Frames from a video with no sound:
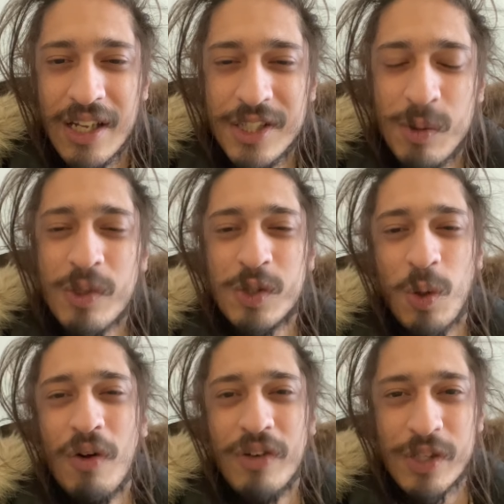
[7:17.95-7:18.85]
She was
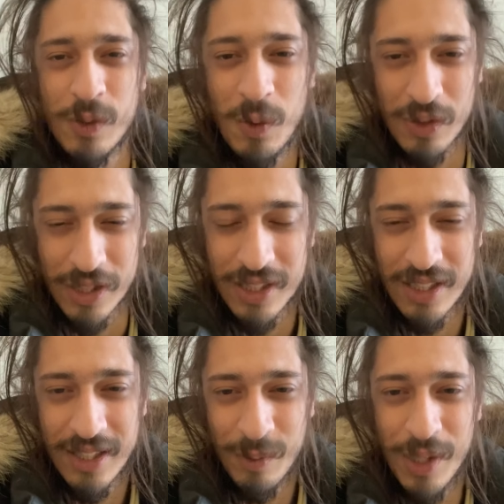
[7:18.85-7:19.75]
12 years old
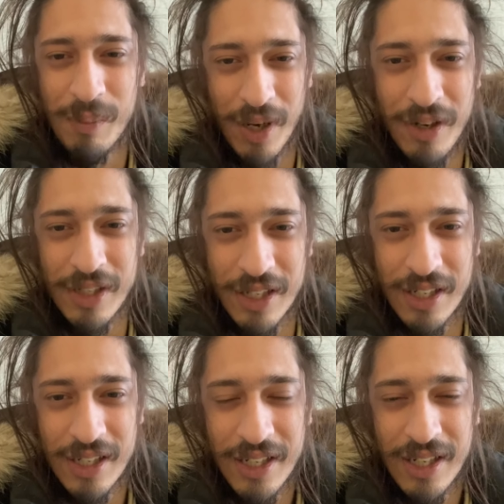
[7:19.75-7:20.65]
when he married her.